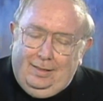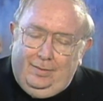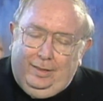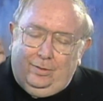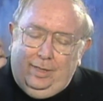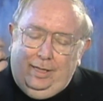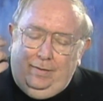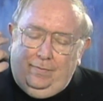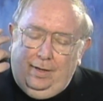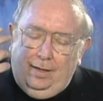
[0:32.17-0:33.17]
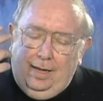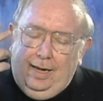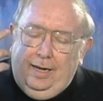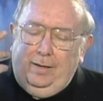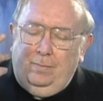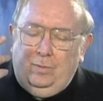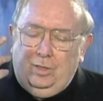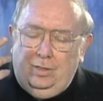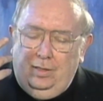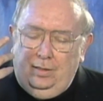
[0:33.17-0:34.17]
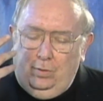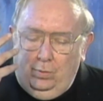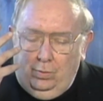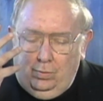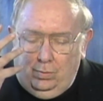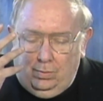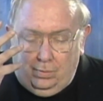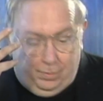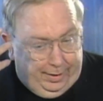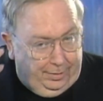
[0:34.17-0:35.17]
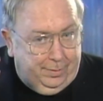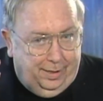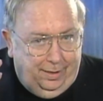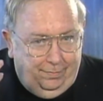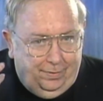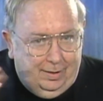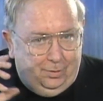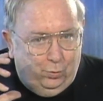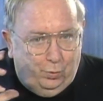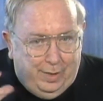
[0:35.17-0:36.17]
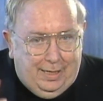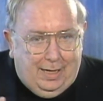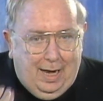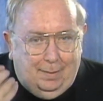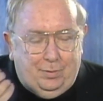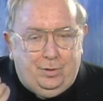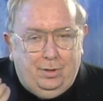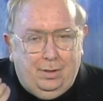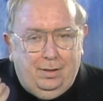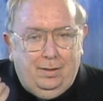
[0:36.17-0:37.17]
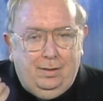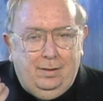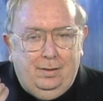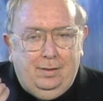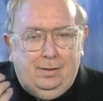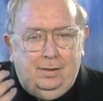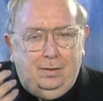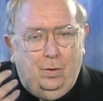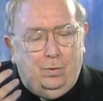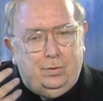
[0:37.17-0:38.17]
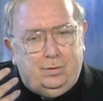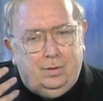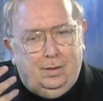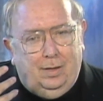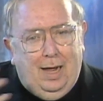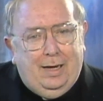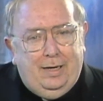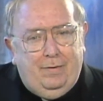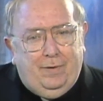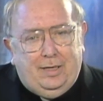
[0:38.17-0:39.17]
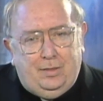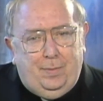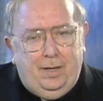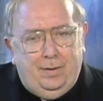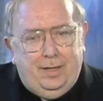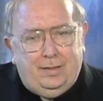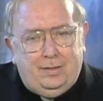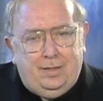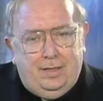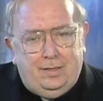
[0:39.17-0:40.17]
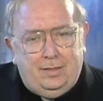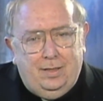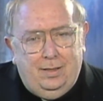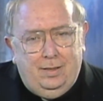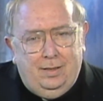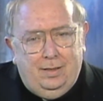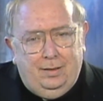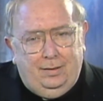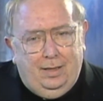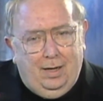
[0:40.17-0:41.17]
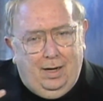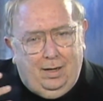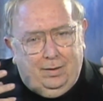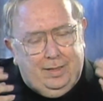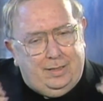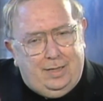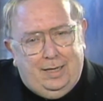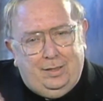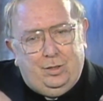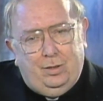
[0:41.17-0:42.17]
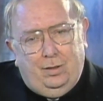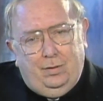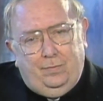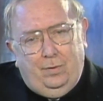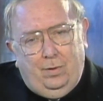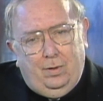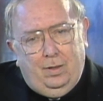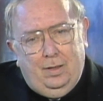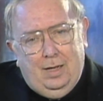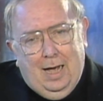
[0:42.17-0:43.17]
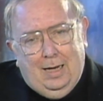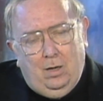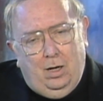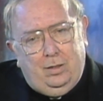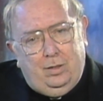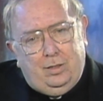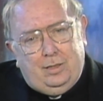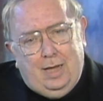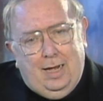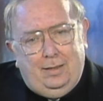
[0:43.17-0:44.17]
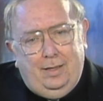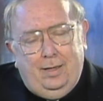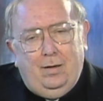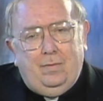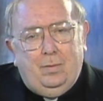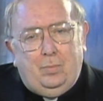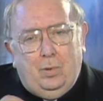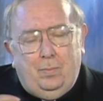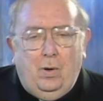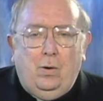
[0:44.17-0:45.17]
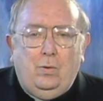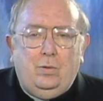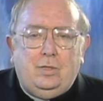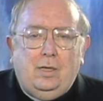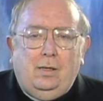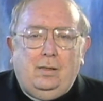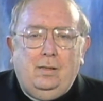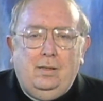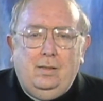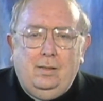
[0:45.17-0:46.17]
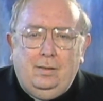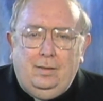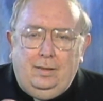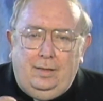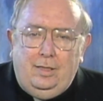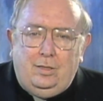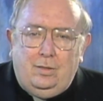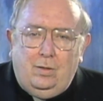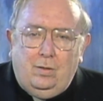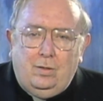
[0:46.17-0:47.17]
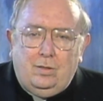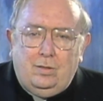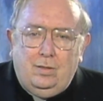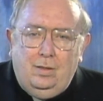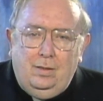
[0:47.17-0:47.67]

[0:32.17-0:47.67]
Retrieve aims to retrieve, to recapture those life experiences that are essential for an understanding of the proposal, the discourse